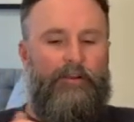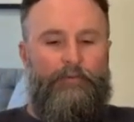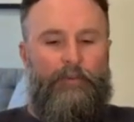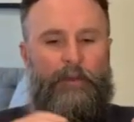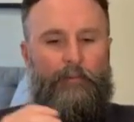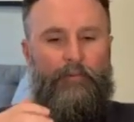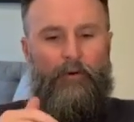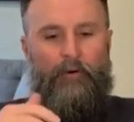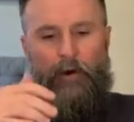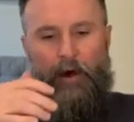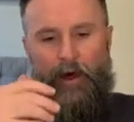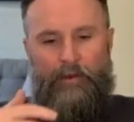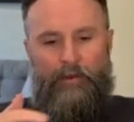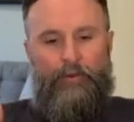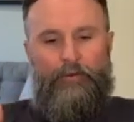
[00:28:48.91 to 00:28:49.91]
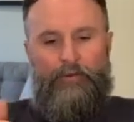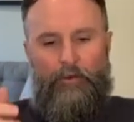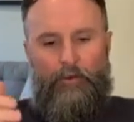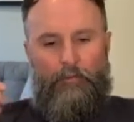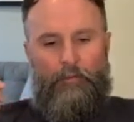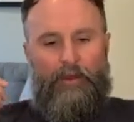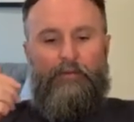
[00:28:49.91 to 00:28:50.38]
people on
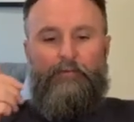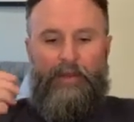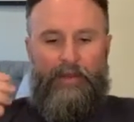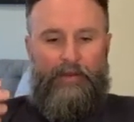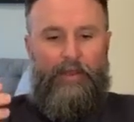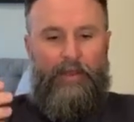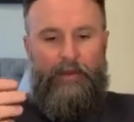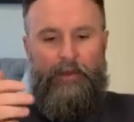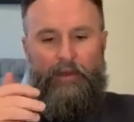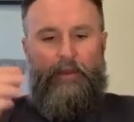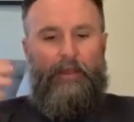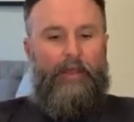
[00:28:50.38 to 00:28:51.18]
YouTube and LinkedIn and